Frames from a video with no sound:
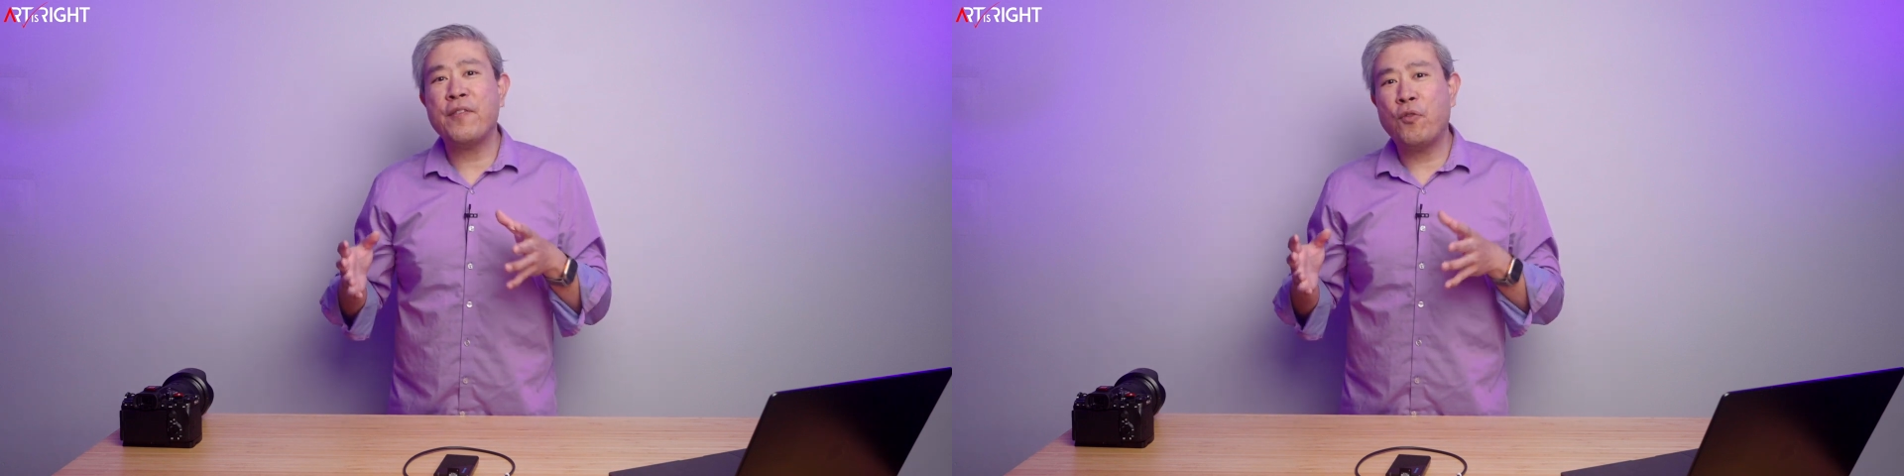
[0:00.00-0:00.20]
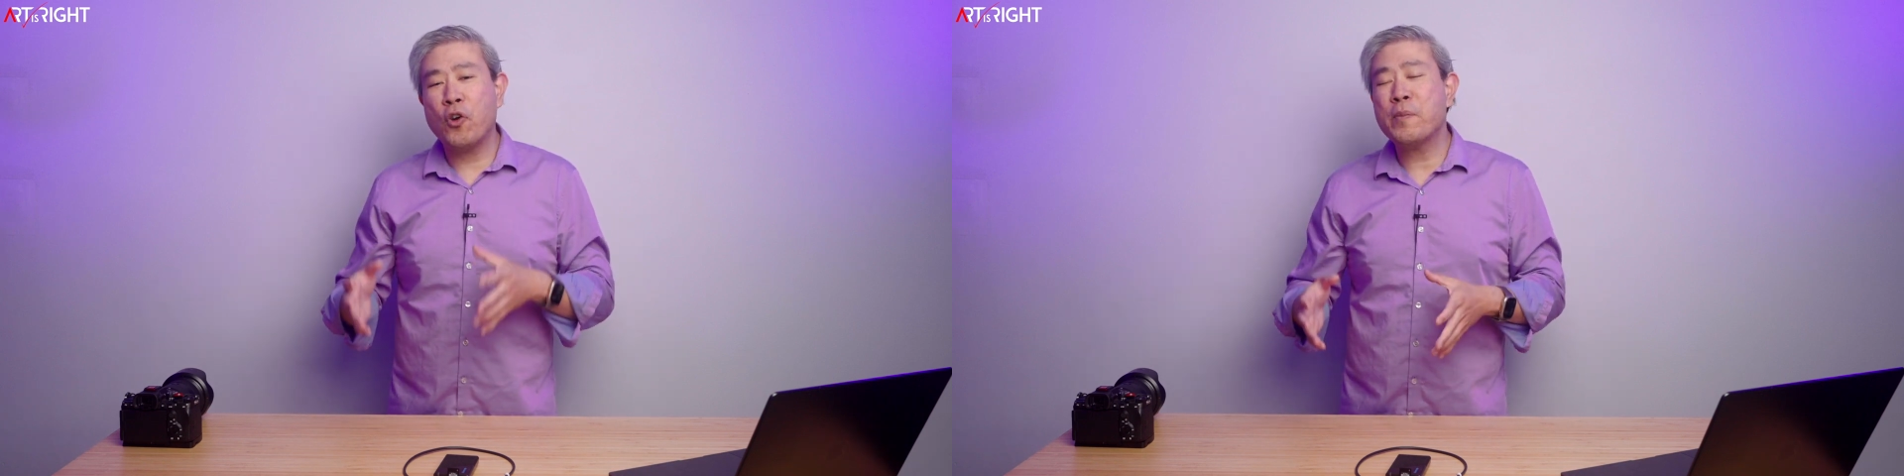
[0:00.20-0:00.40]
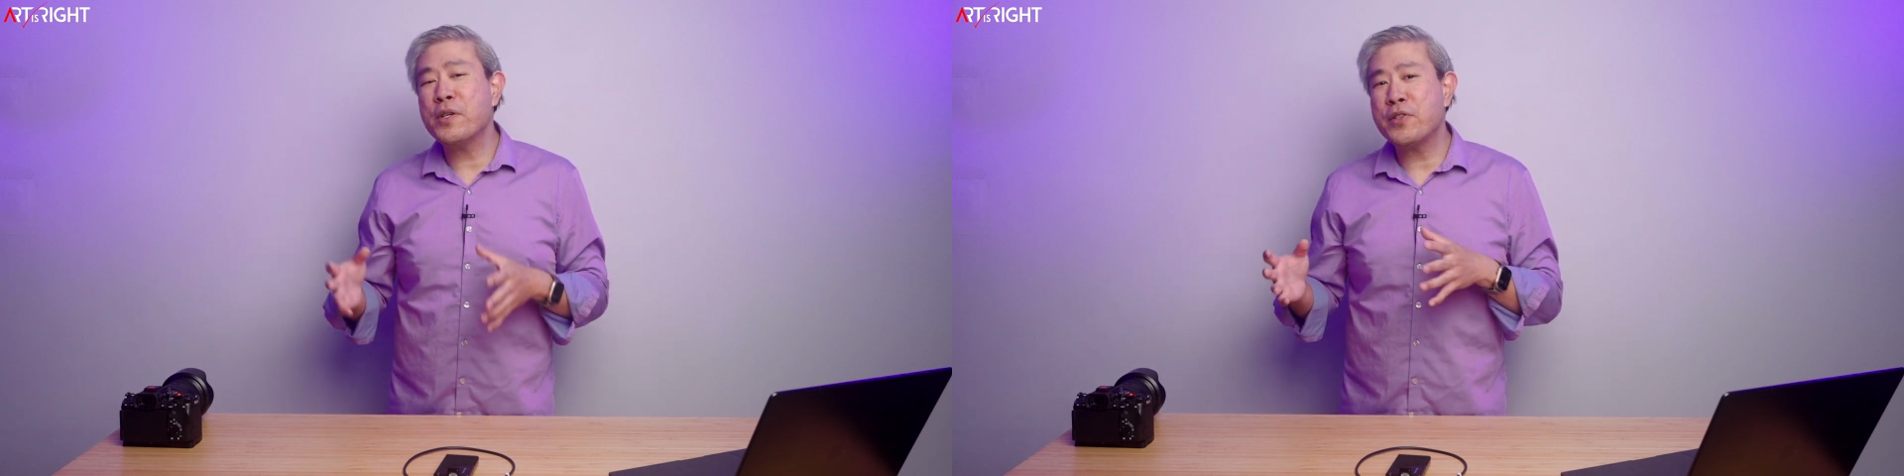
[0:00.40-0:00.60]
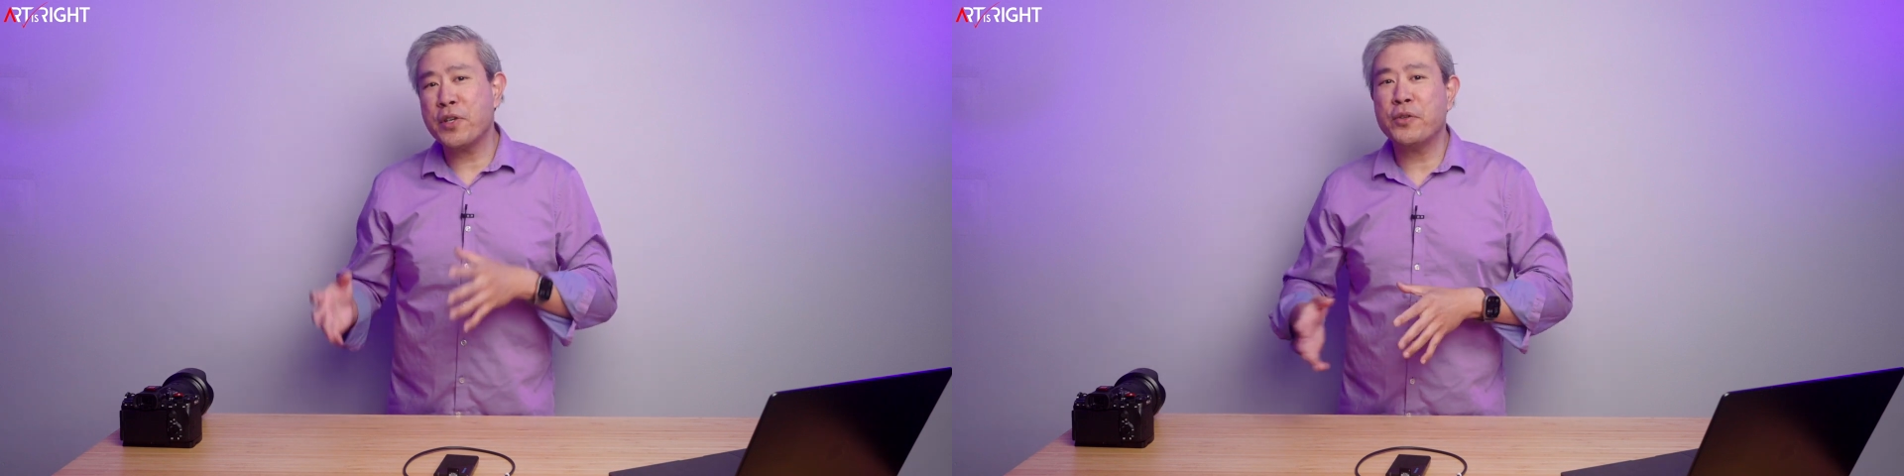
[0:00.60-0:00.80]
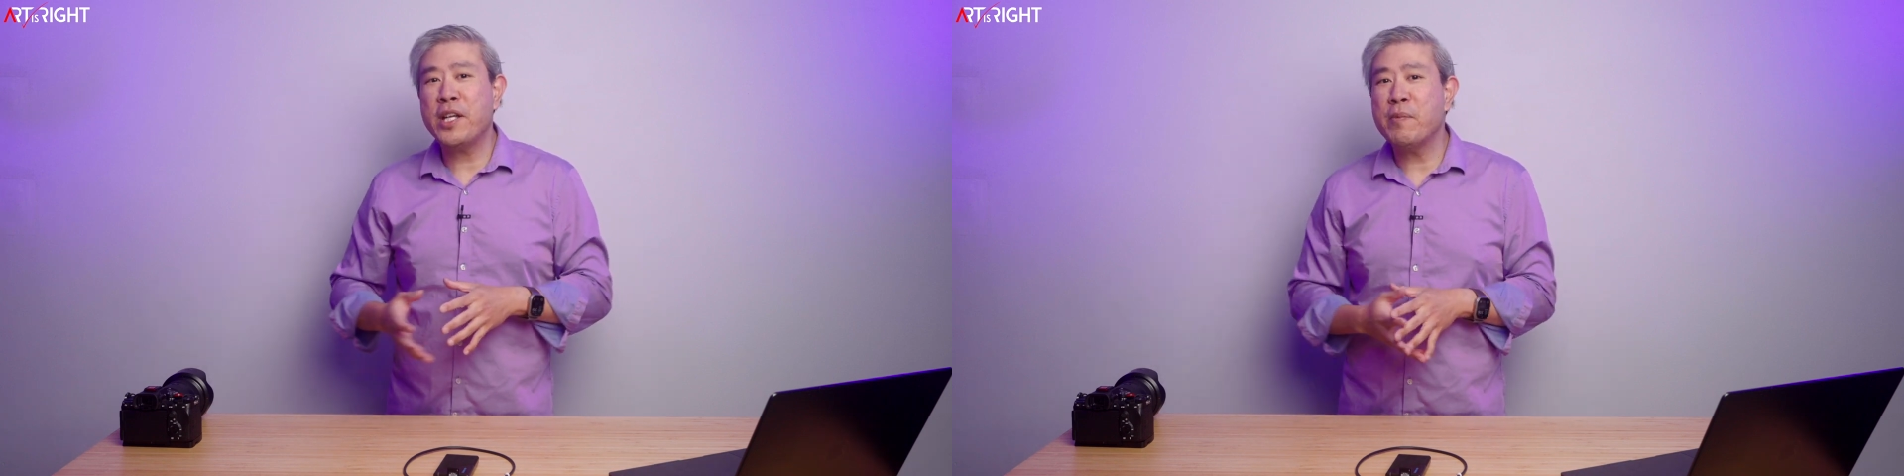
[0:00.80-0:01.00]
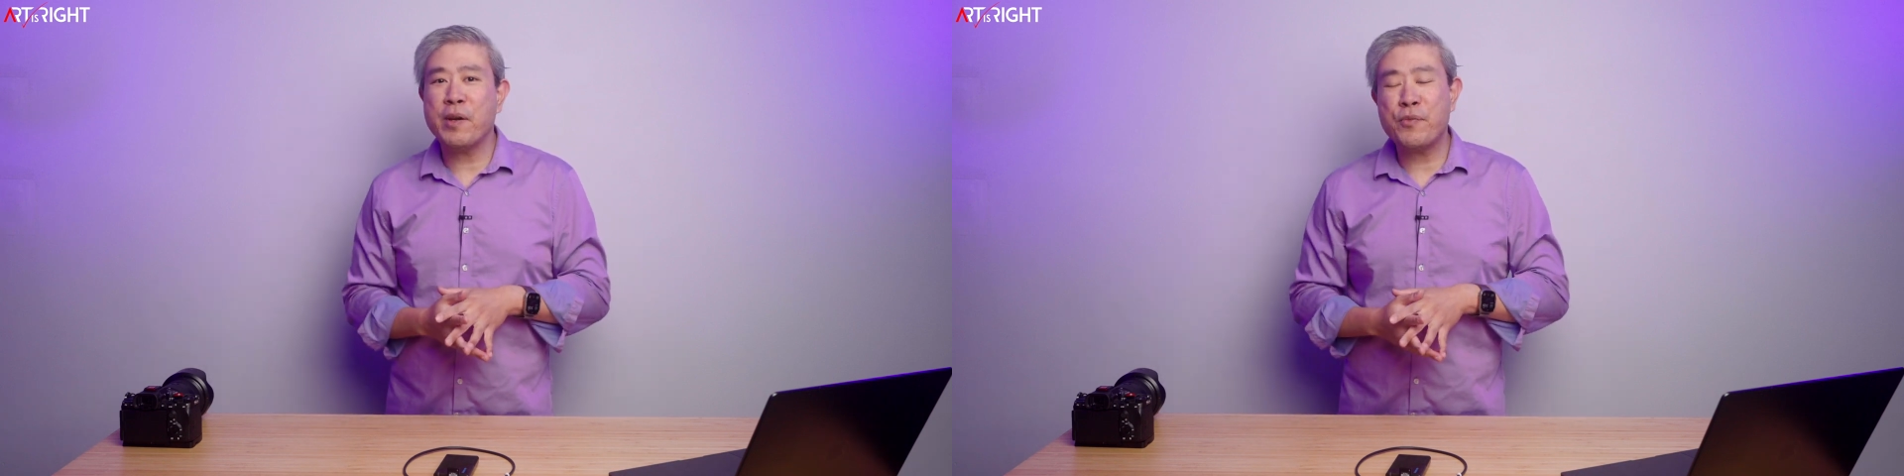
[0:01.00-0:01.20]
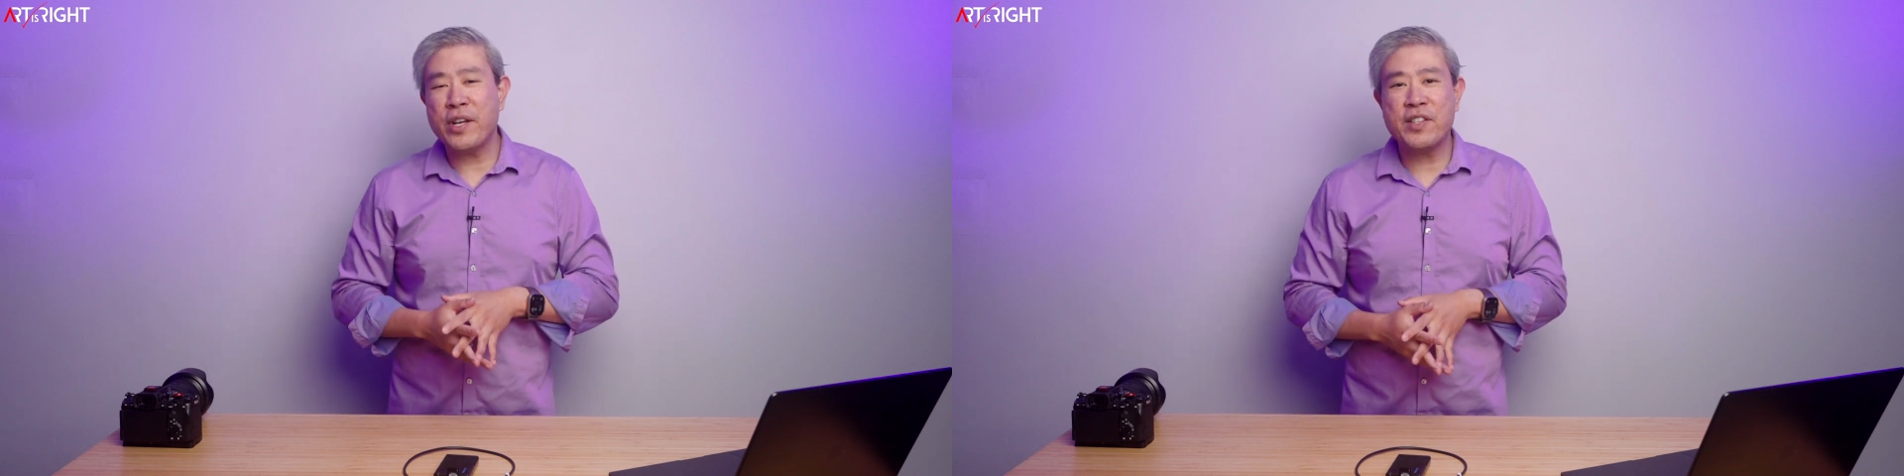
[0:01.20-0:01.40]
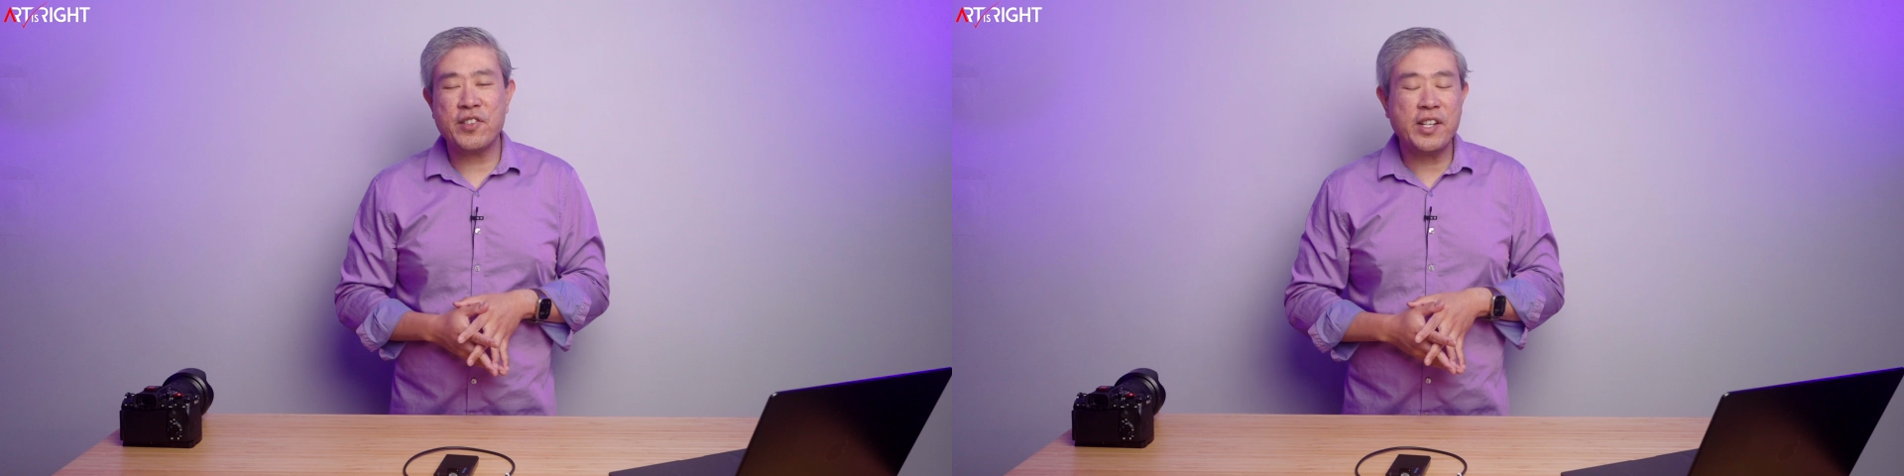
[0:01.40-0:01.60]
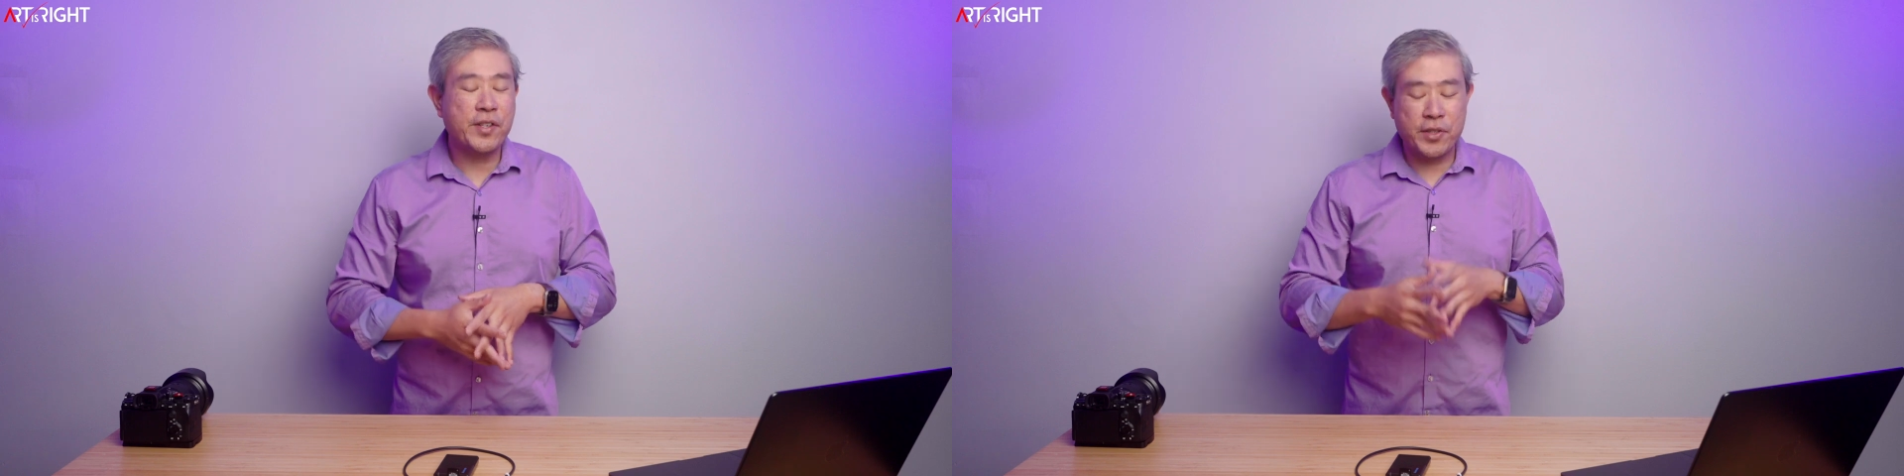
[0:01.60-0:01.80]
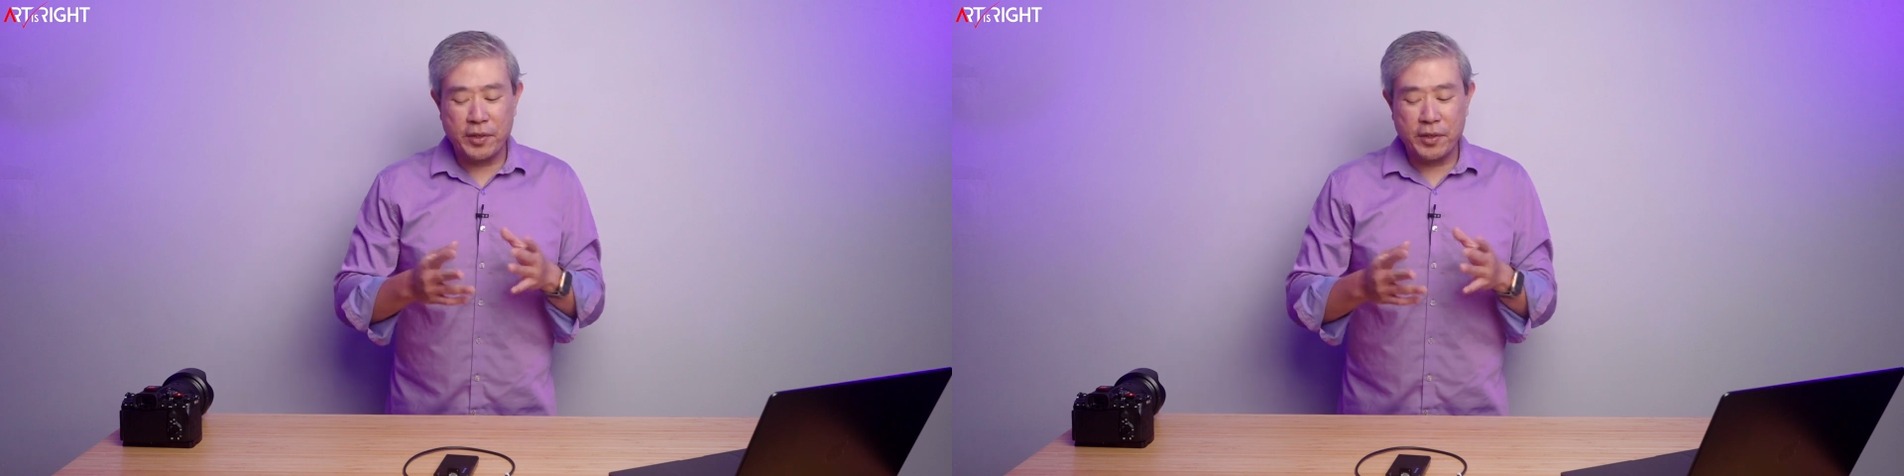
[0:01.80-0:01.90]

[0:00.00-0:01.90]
former Sony memory engineers.